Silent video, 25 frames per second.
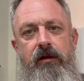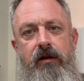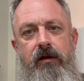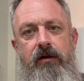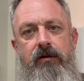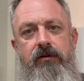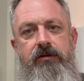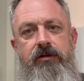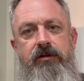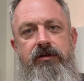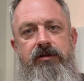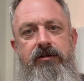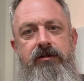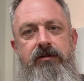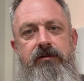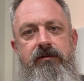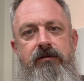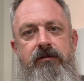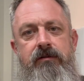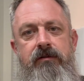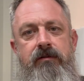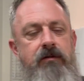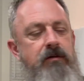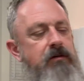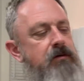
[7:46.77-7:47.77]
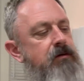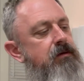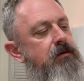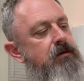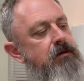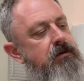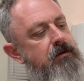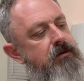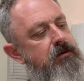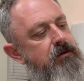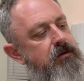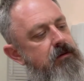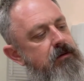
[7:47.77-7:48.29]
just
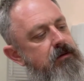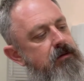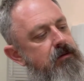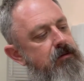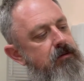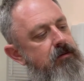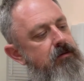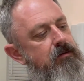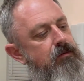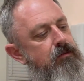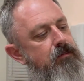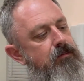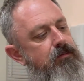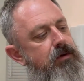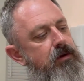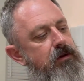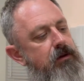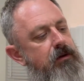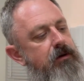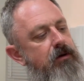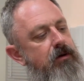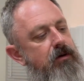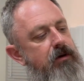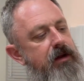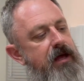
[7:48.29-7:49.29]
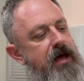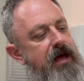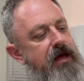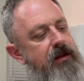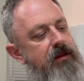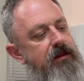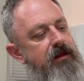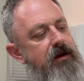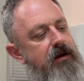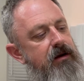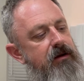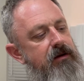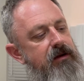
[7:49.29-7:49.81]
pull it on out of
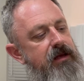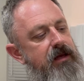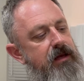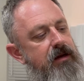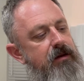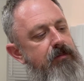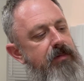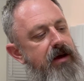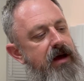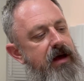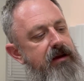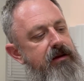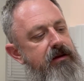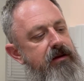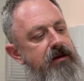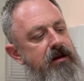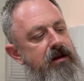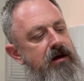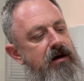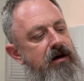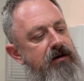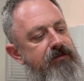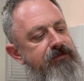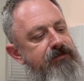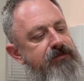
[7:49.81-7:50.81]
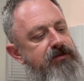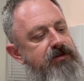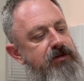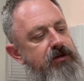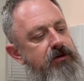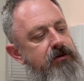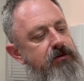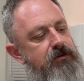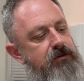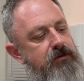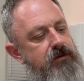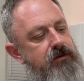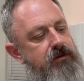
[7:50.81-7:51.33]
there, get about enough
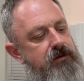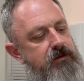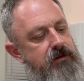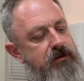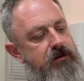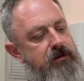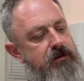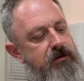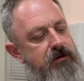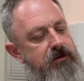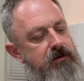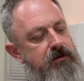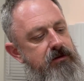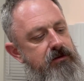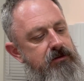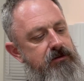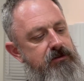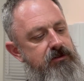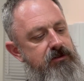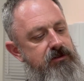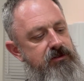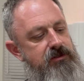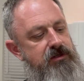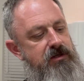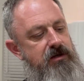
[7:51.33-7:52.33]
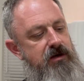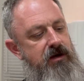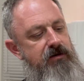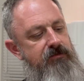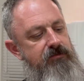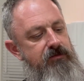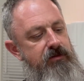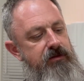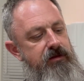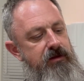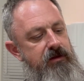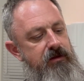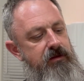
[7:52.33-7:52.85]
to just
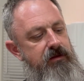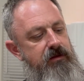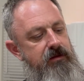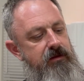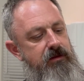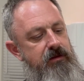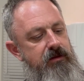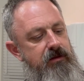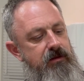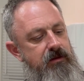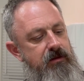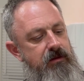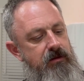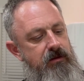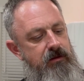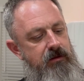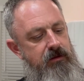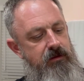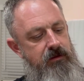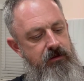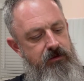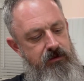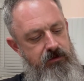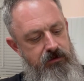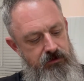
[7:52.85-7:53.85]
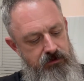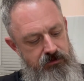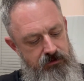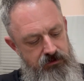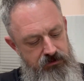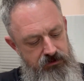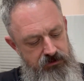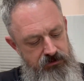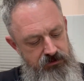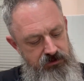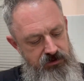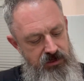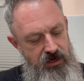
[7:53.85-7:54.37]
cover the
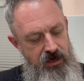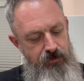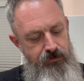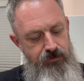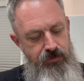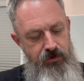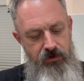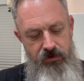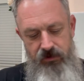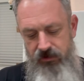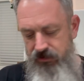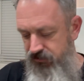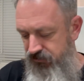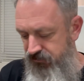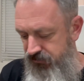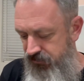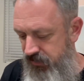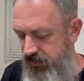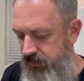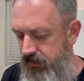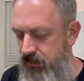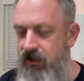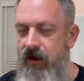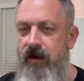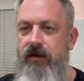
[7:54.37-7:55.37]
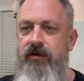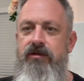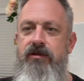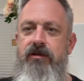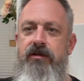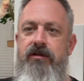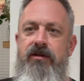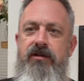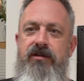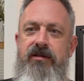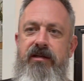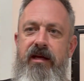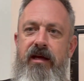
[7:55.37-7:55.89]
top part of the finger. I usually
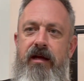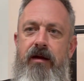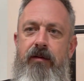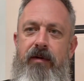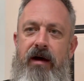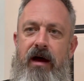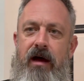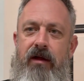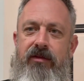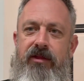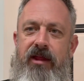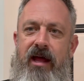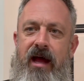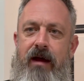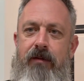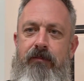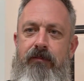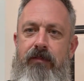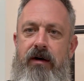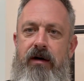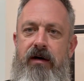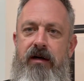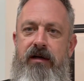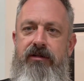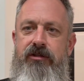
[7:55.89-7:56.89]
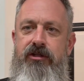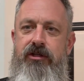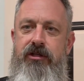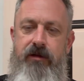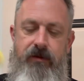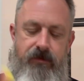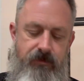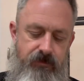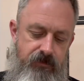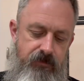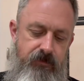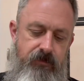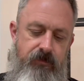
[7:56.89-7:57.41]
just get about that much.
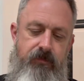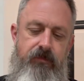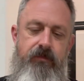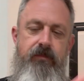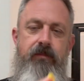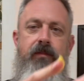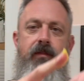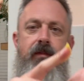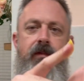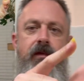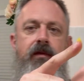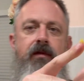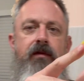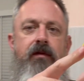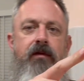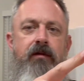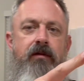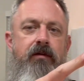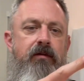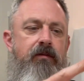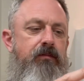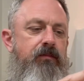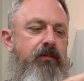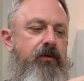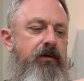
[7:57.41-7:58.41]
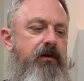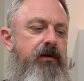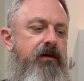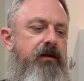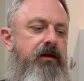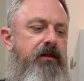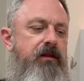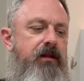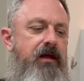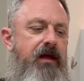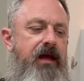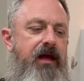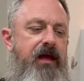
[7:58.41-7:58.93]
Put it
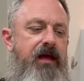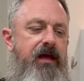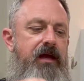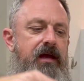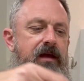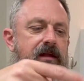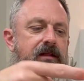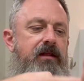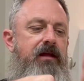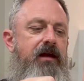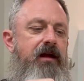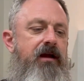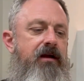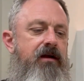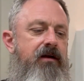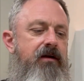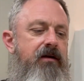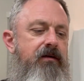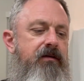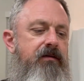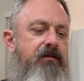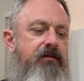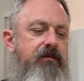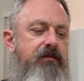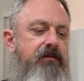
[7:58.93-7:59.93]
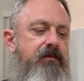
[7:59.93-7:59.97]
in the hand there.